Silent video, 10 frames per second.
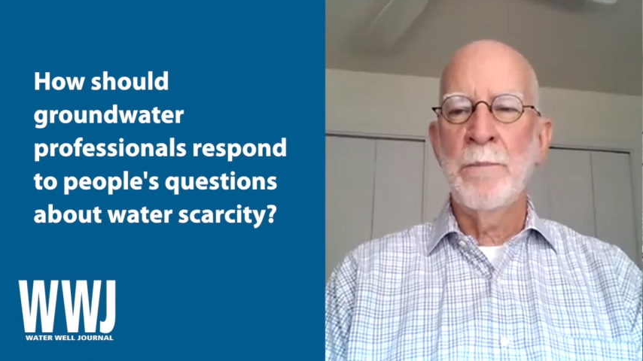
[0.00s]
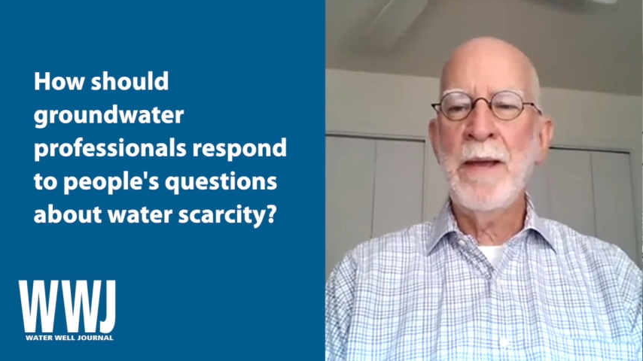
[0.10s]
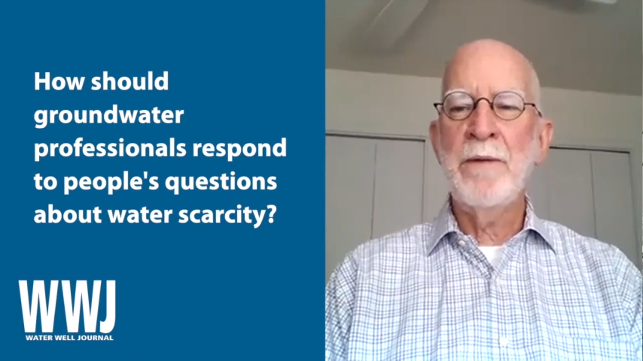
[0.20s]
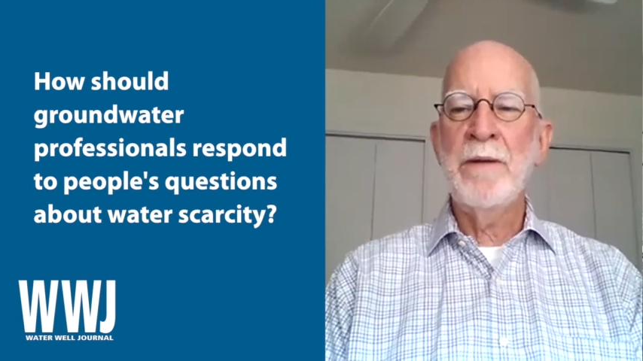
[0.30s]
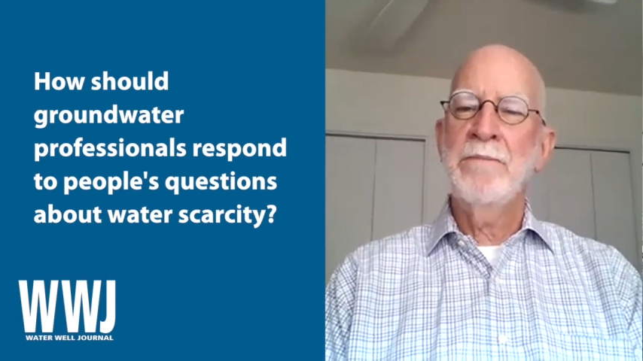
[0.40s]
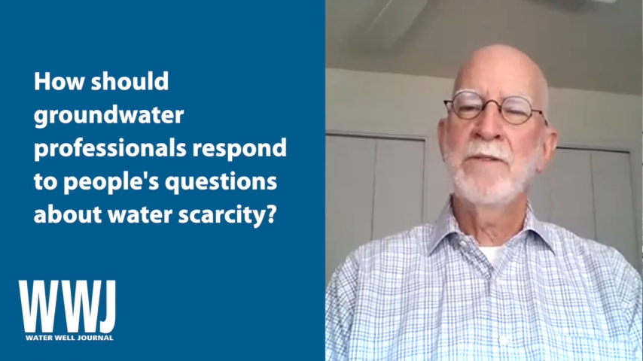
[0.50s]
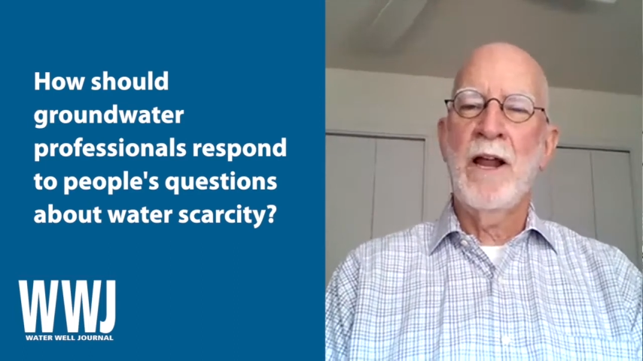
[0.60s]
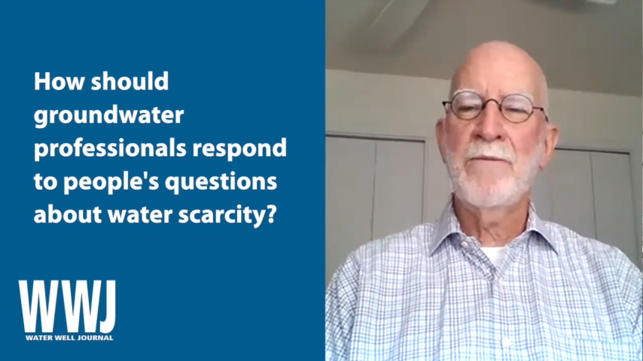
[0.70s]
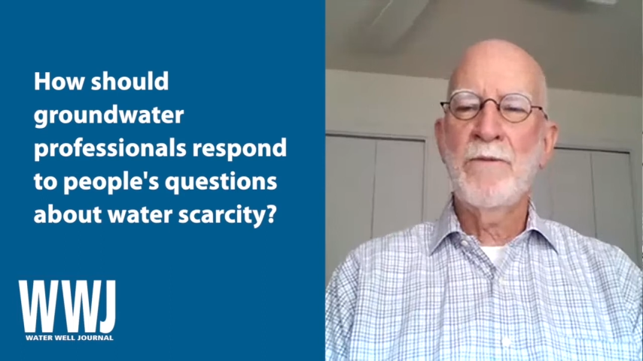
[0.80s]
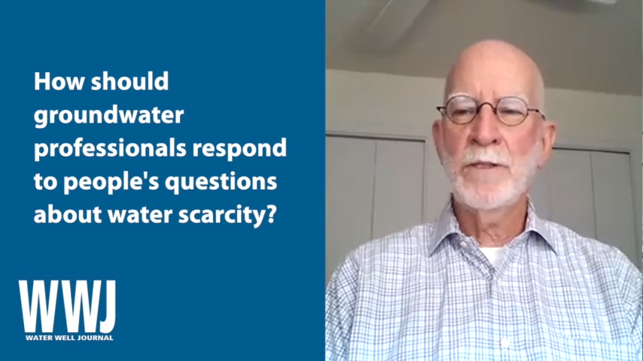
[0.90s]
but maybe
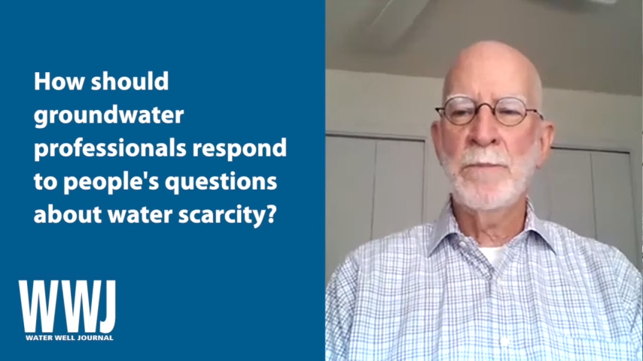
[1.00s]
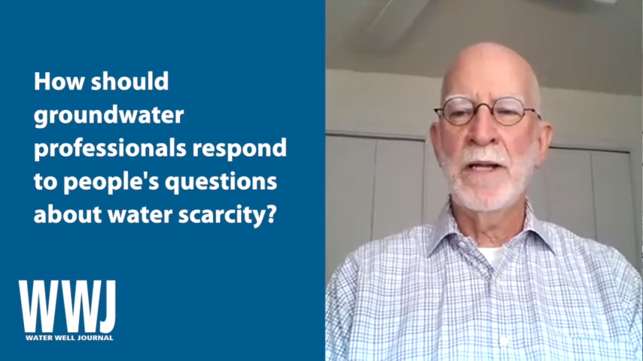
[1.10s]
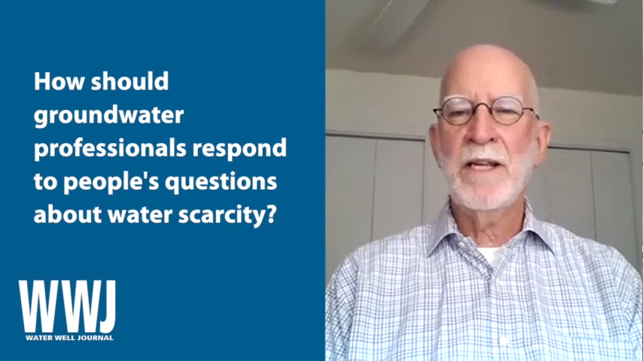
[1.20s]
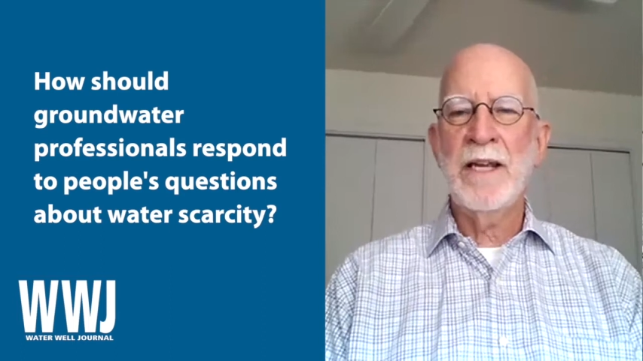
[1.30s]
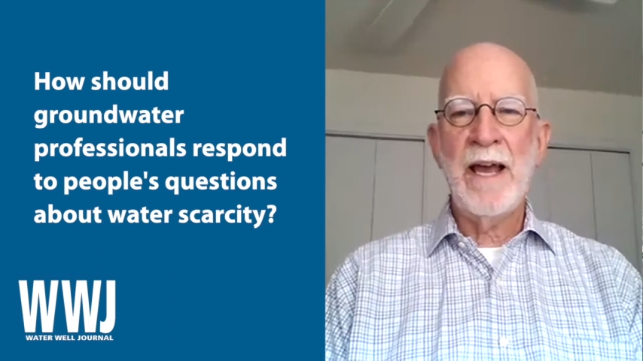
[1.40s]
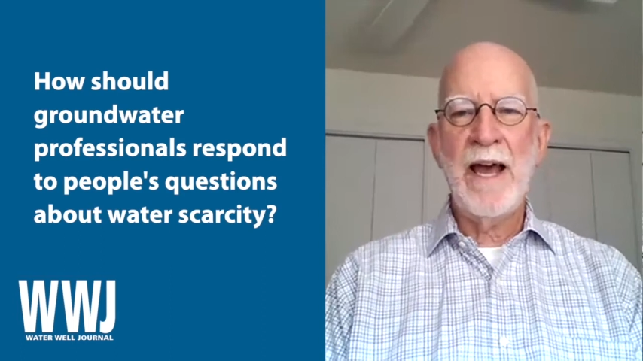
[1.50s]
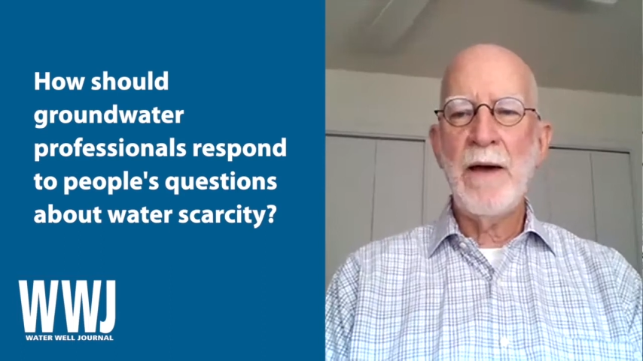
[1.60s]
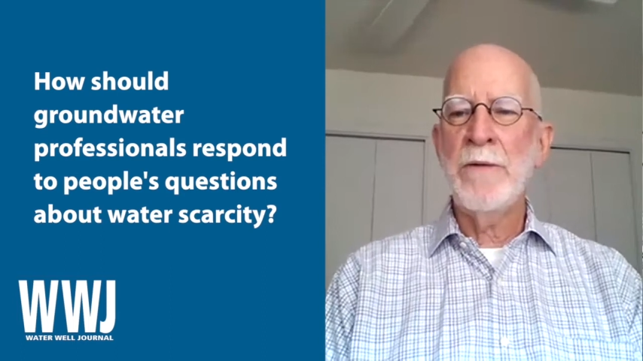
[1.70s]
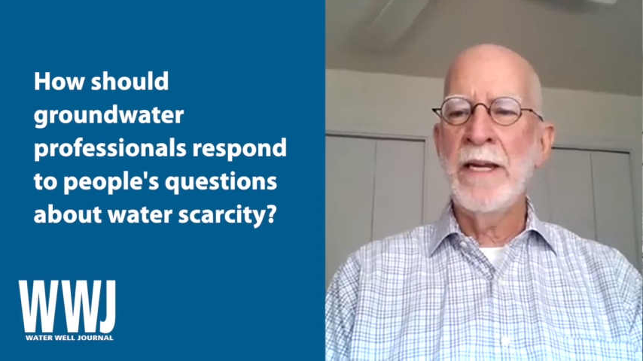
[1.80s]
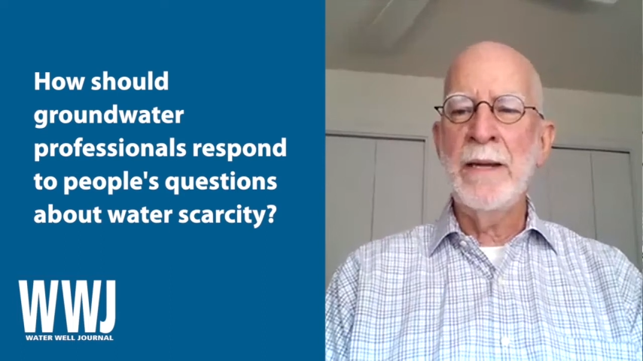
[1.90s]
a lot of folks might say,
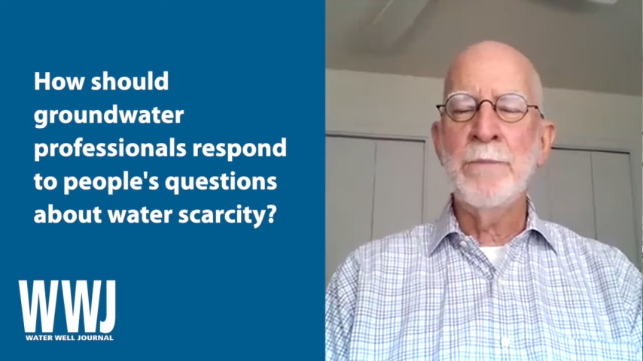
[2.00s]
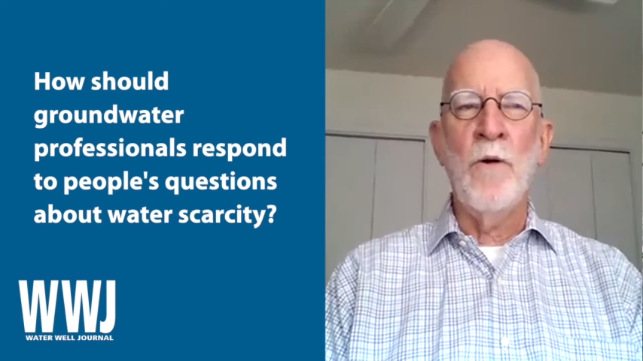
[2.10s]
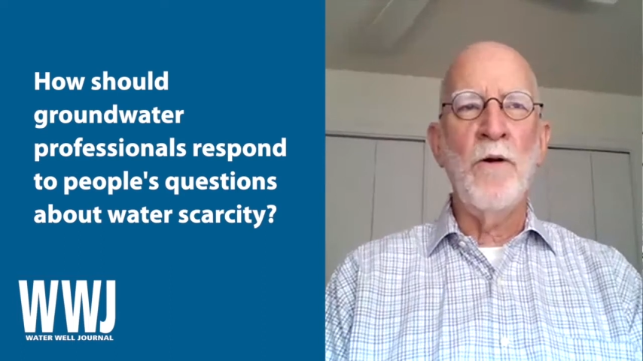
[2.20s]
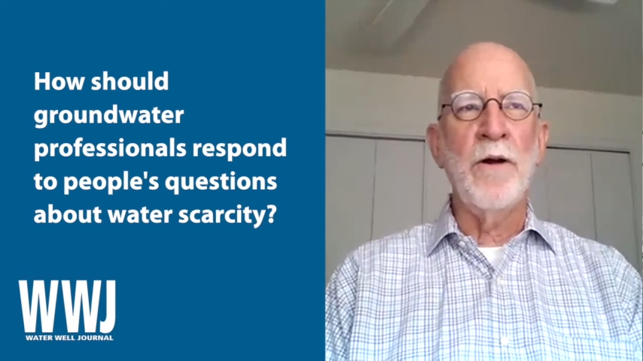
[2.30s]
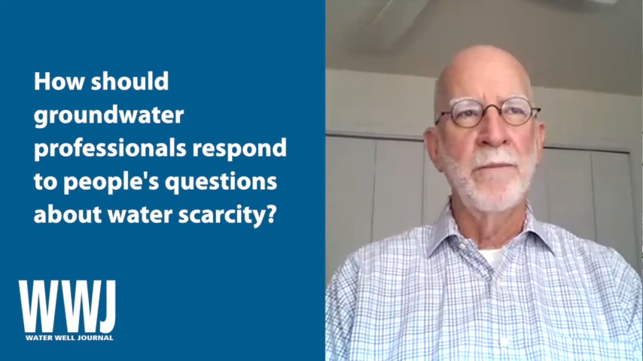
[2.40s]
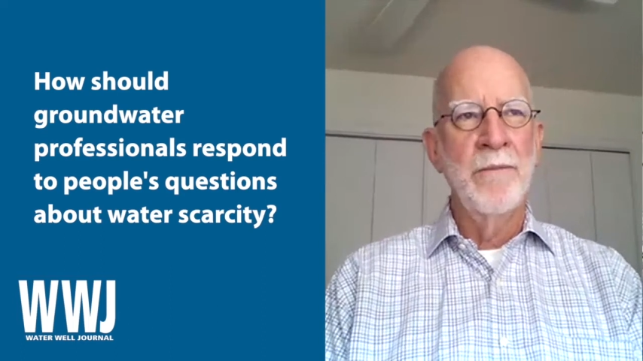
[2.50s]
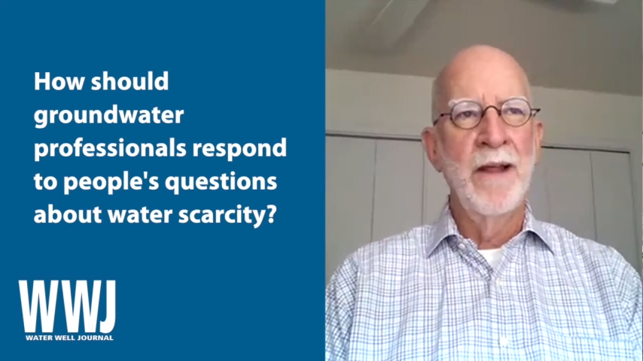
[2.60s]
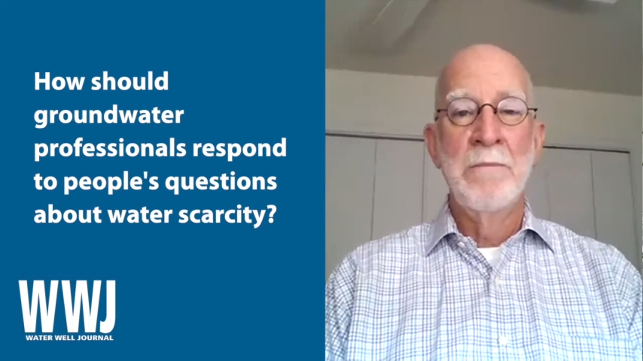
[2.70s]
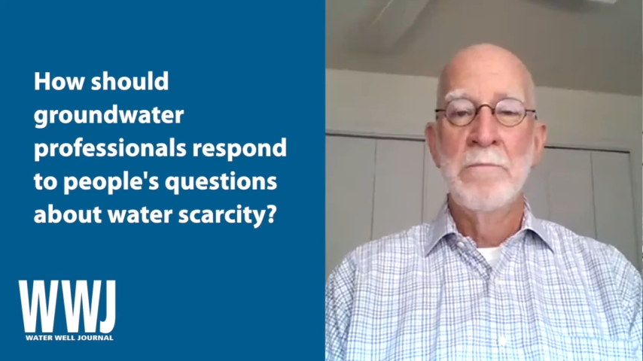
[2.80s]
yeah, we need more.